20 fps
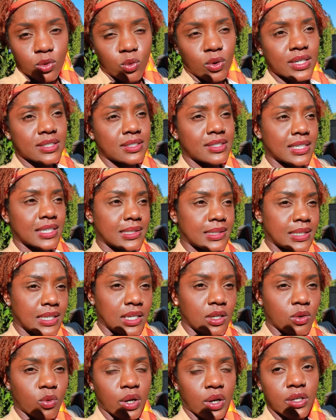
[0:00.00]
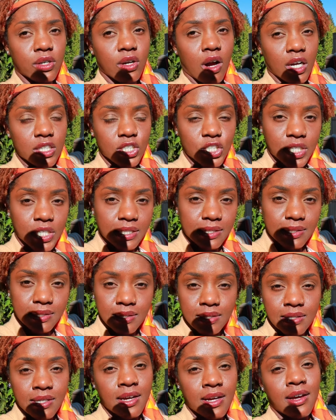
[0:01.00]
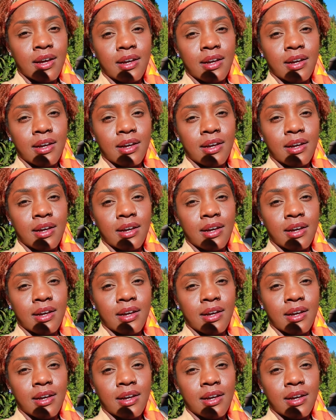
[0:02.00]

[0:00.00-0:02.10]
or dizzy or nauseous,